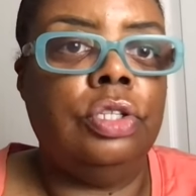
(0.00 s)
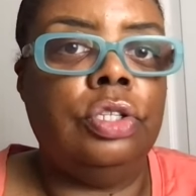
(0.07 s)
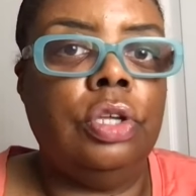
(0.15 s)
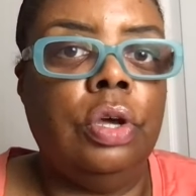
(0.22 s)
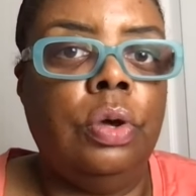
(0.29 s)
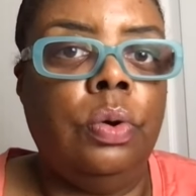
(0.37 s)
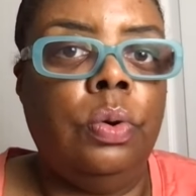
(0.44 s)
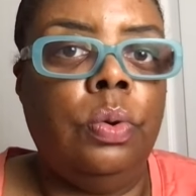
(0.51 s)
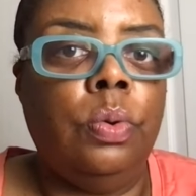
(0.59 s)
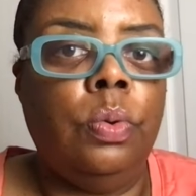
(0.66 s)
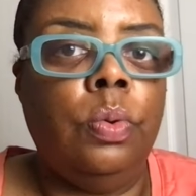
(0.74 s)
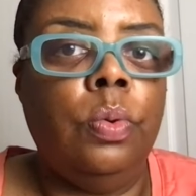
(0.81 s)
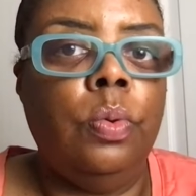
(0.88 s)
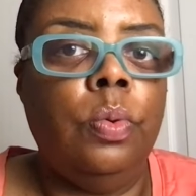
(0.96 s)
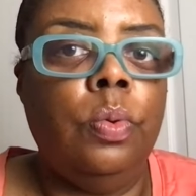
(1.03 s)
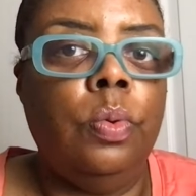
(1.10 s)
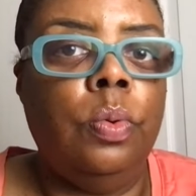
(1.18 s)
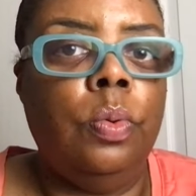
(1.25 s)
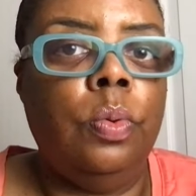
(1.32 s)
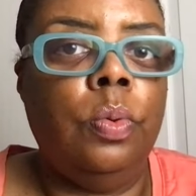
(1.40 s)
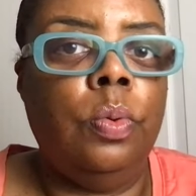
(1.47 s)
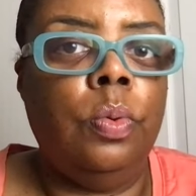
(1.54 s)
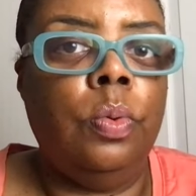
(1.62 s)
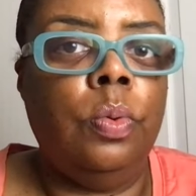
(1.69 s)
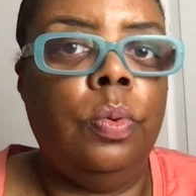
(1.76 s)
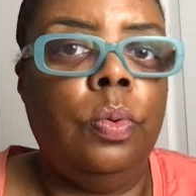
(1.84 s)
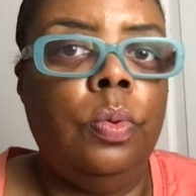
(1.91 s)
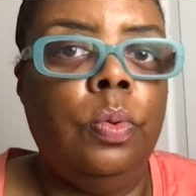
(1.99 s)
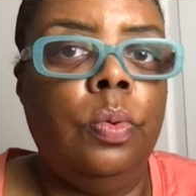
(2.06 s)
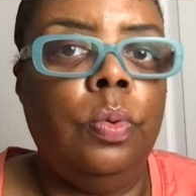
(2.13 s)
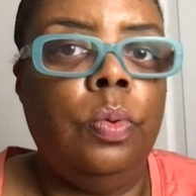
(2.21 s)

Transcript: So there are black